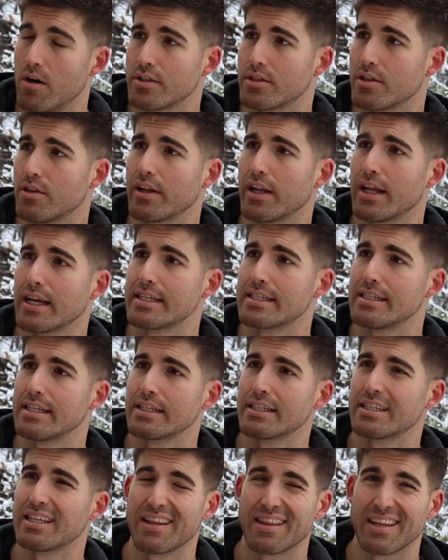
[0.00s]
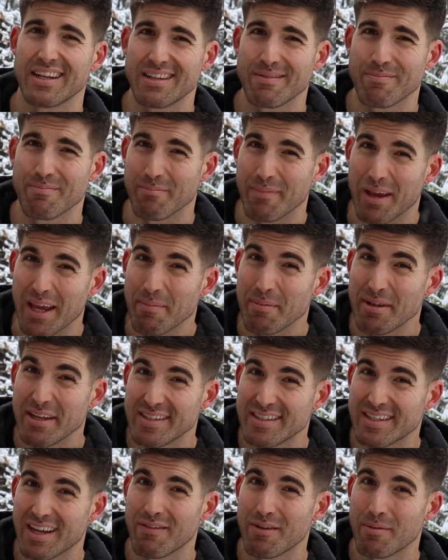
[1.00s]
It's only like 6, I think maybe
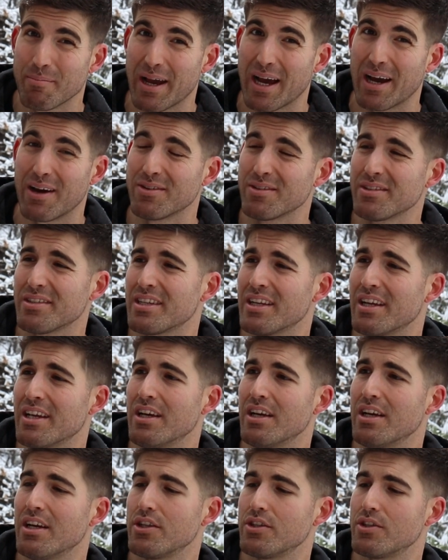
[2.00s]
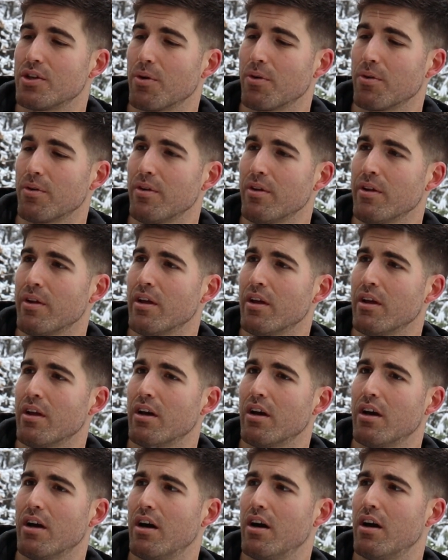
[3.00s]
7 pounds total.
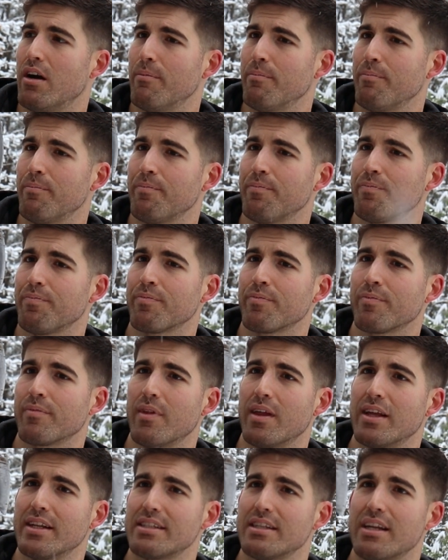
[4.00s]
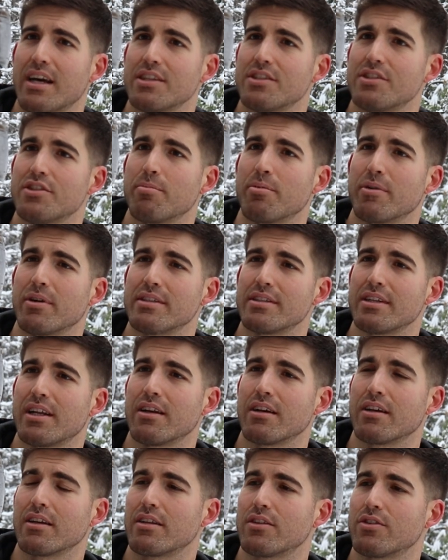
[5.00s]
It's not
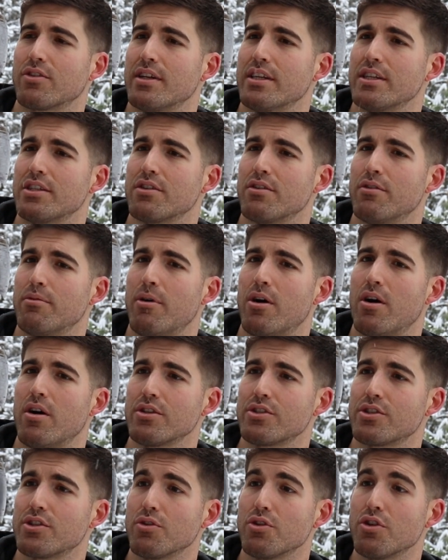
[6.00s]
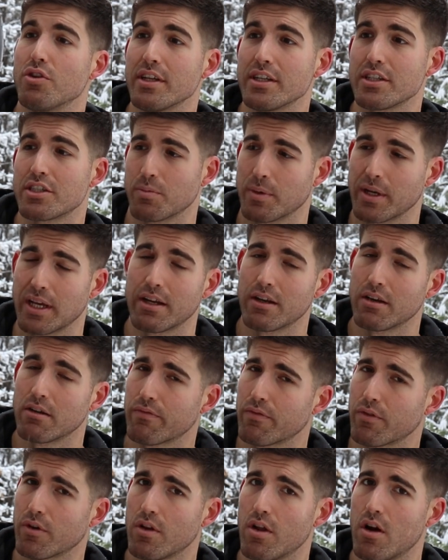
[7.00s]
a traditional maul, so you can swing it
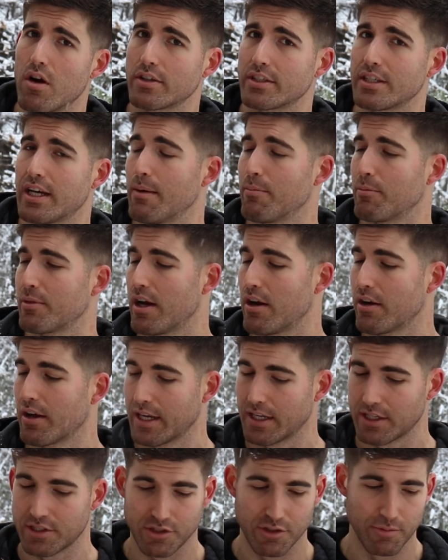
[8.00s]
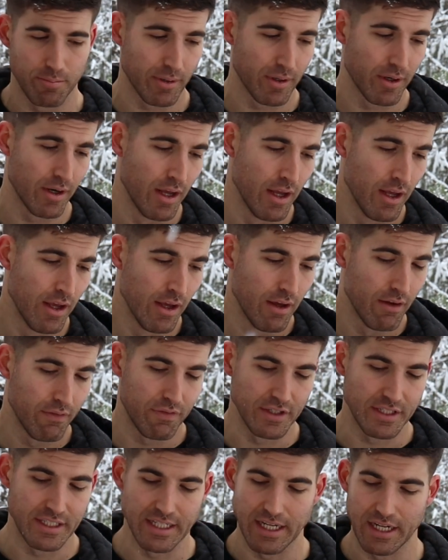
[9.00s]
for a long time without getting super
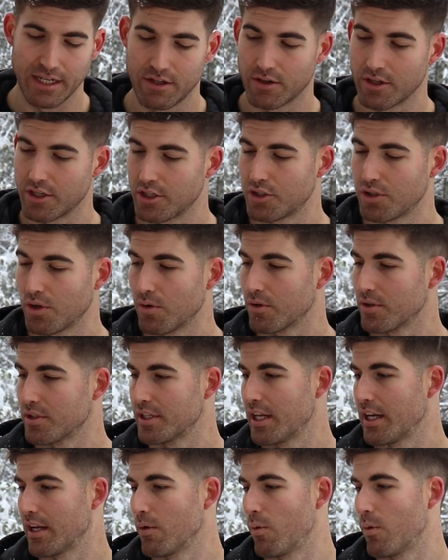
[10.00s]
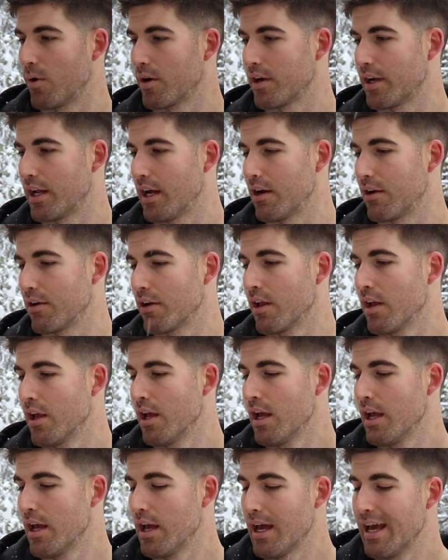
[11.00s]
fatigued or your shoulders getting worn down.
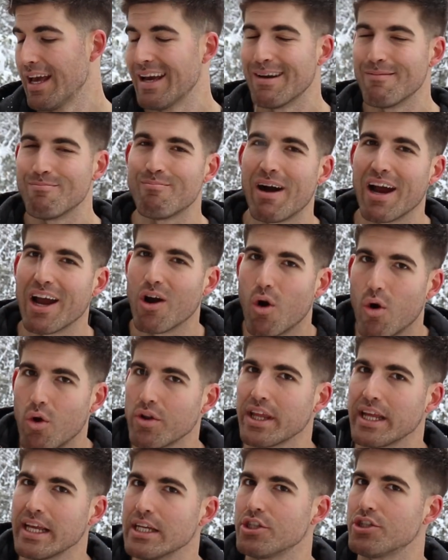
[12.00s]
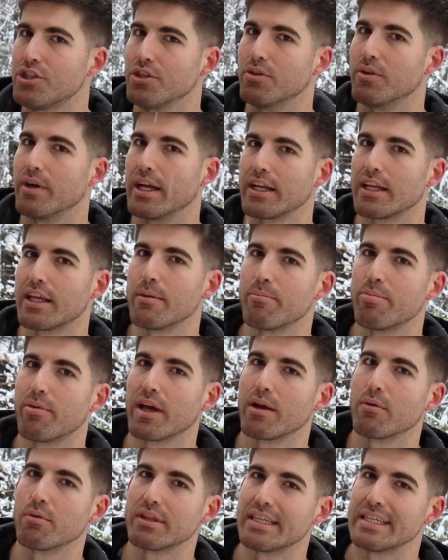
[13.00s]
My only issue and
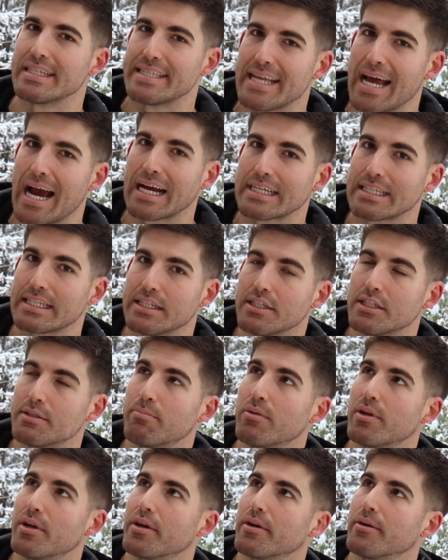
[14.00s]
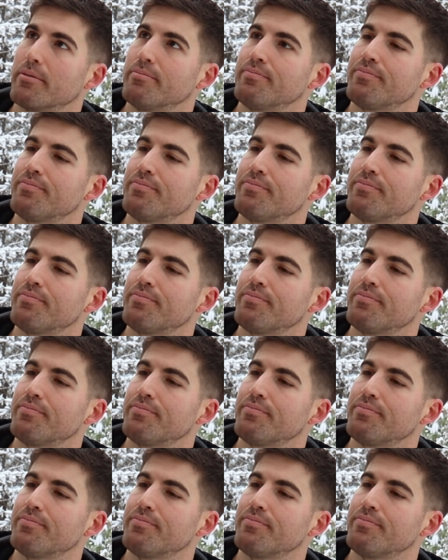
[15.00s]
complaint with the Saxon Splitter,